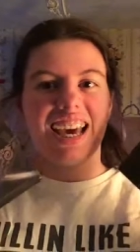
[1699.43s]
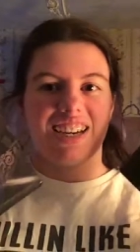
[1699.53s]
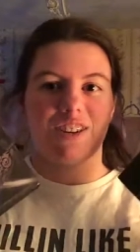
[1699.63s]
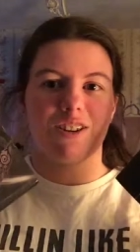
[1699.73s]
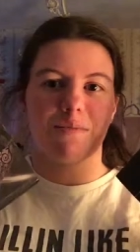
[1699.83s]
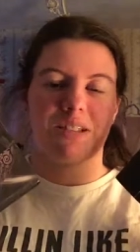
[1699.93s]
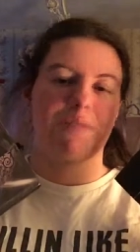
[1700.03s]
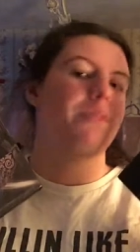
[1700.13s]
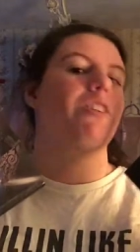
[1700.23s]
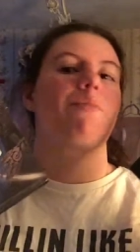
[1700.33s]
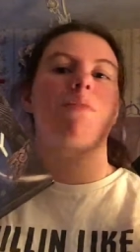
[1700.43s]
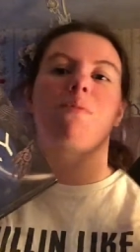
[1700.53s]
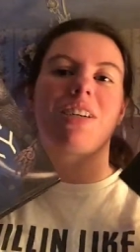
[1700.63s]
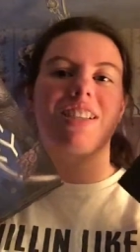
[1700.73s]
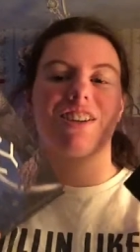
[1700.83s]
and A Court of Mist and Fury,
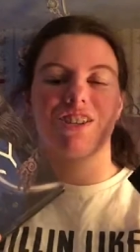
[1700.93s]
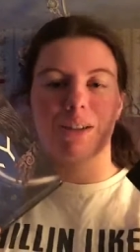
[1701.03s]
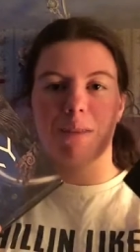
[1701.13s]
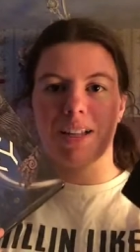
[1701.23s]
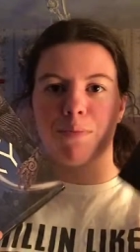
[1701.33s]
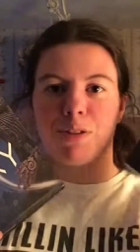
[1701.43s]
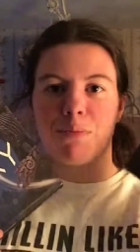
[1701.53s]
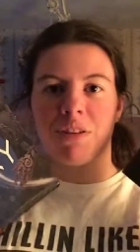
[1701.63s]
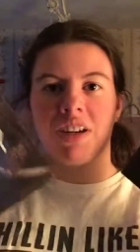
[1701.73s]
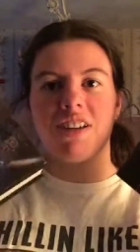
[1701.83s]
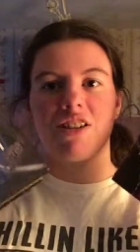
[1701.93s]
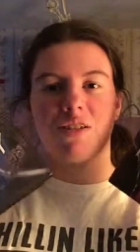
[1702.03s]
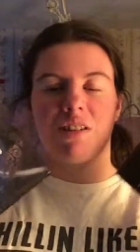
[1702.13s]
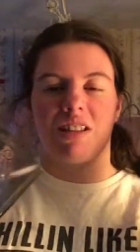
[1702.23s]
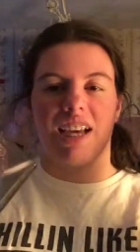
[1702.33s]
both by Sarah J. Maas, books 1 and
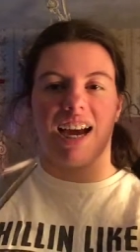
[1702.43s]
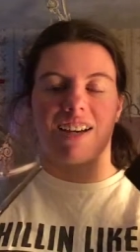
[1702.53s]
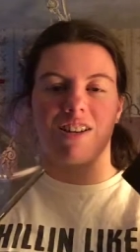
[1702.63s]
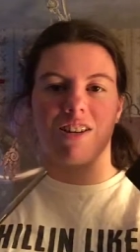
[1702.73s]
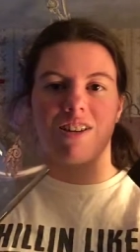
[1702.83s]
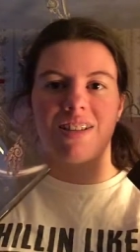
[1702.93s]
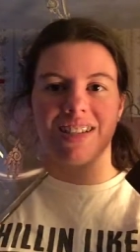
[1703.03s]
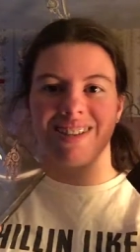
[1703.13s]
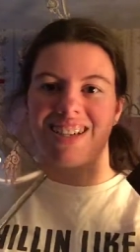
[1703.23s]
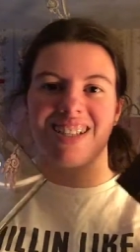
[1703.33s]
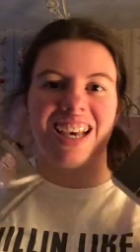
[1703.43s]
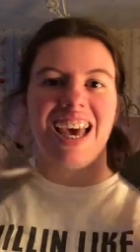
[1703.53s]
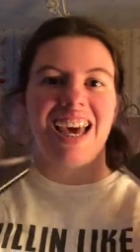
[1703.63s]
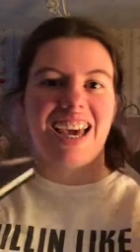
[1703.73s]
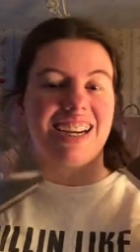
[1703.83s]
2 in the ACOTAR series,
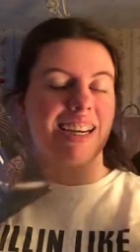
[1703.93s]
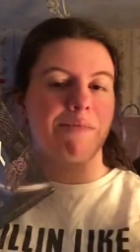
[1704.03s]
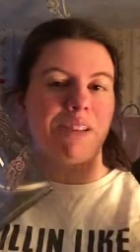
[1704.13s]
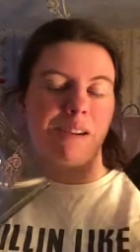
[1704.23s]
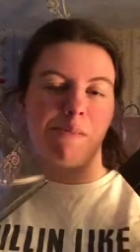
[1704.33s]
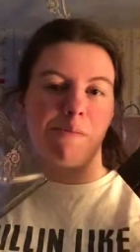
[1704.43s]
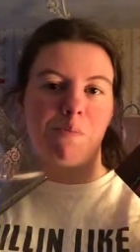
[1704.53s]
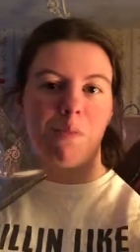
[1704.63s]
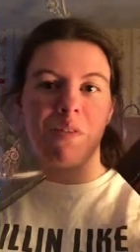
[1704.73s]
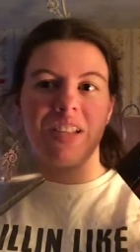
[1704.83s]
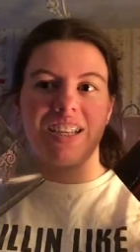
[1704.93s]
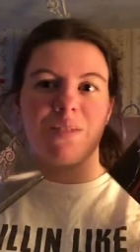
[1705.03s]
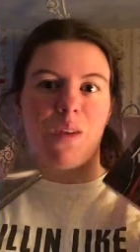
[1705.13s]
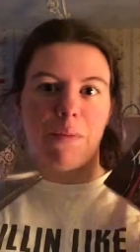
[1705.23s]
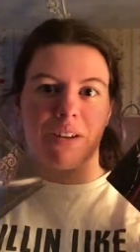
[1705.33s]
and I am giving both of
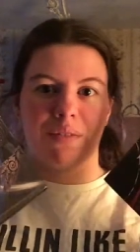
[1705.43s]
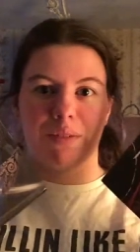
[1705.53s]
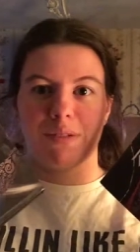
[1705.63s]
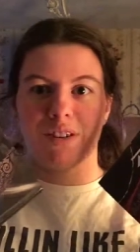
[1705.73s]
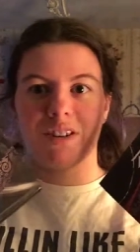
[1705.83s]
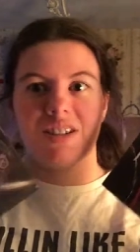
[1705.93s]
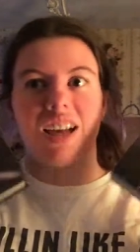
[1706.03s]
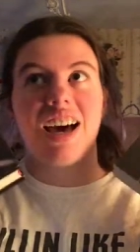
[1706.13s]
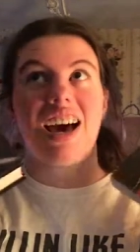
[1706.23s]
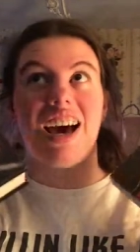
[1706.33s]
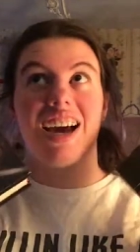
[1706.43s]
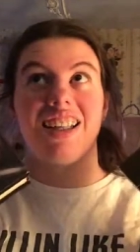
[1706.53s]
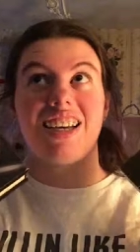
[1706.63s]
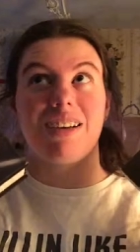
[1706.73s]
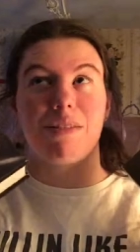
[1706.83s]
these 5 out of 5 stars.
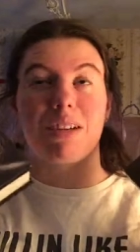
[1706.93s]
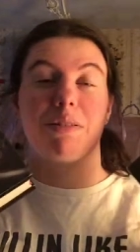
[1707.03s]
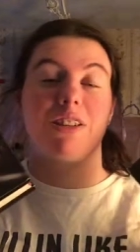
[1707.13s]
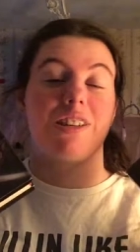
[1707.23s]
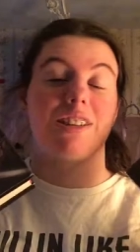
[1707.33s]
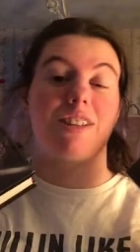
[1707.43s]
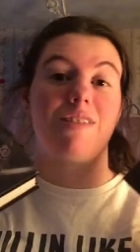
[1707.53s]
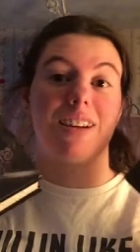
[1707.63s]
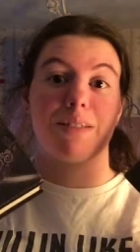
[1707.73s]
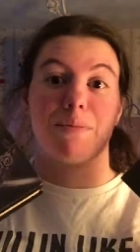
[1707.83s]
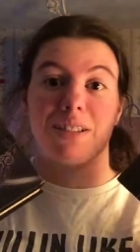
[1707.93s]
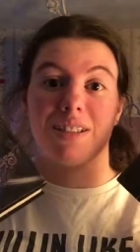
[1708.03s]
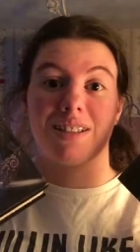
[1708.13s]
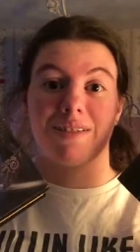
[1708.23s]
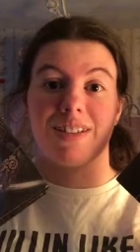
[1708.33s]
Highly recommend you guys pick
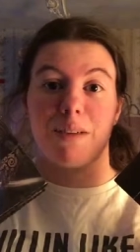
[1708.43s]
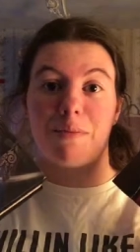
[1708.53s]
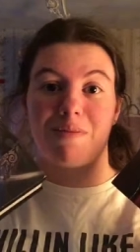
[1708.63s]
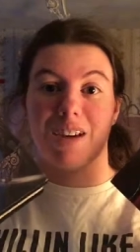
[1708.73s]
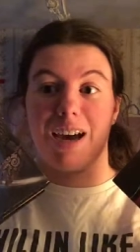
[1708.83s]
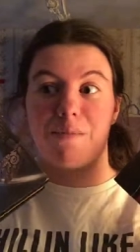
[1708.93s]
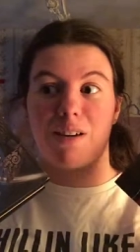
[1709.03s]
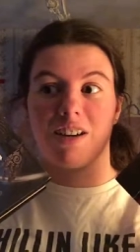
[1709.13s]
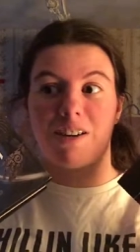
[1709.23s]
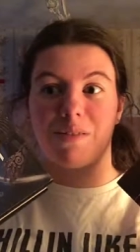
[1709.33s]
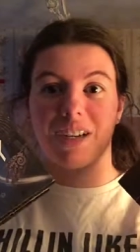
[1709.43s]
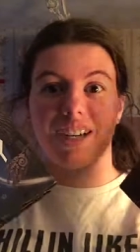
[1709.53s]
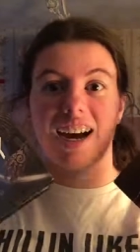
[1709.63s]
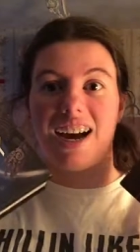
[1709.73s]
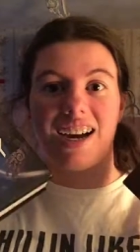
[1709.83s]
the series up if you have not
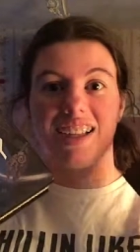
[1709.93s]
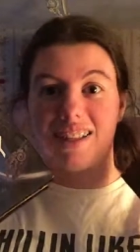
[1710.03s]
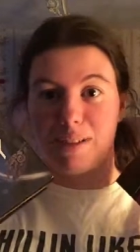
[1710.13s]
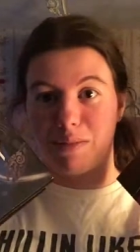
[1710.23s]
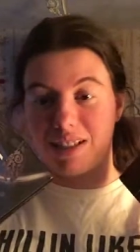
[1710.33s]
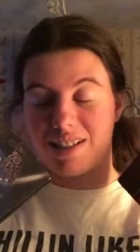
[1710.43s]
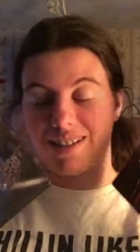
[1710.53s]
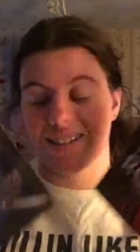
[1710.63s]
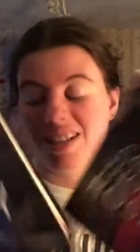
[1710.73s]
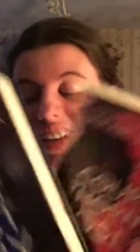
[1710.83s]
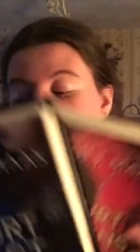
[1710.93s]
already. I love this series.